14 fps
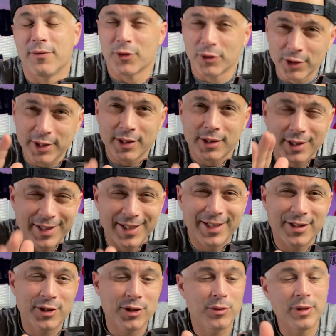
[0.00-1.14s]
you're looking to get
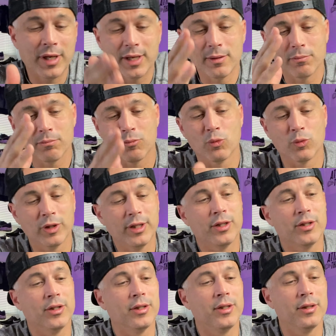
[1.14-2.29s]
into a really
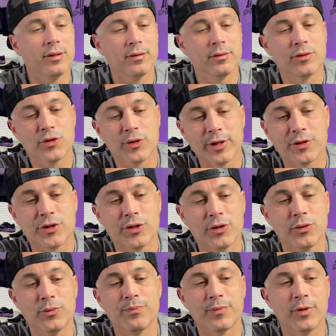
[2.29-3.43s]
good trail
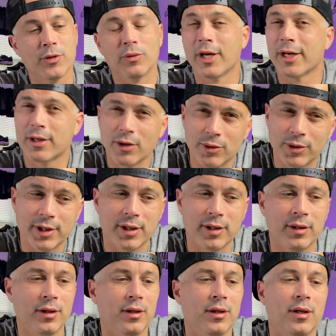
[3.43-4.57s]
shoe, you like HOKA,
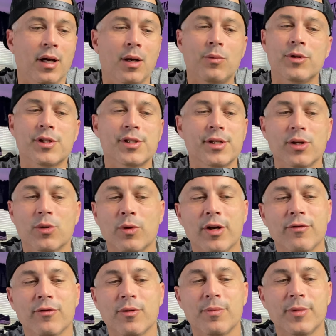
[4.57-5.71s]
I wouldn't steer away
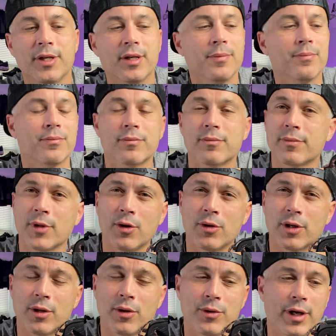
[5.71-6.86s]
from the
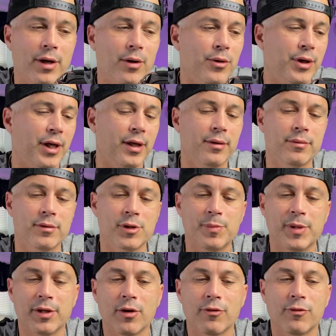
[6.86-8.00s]
HOKA
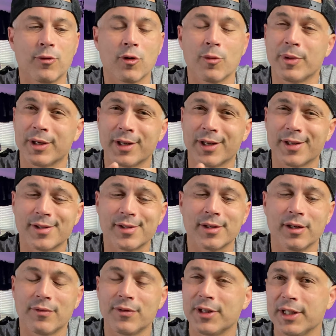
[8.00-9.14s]
Speedgoat 4 because
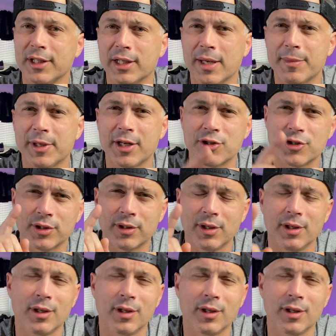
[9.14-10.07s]
of the delamination.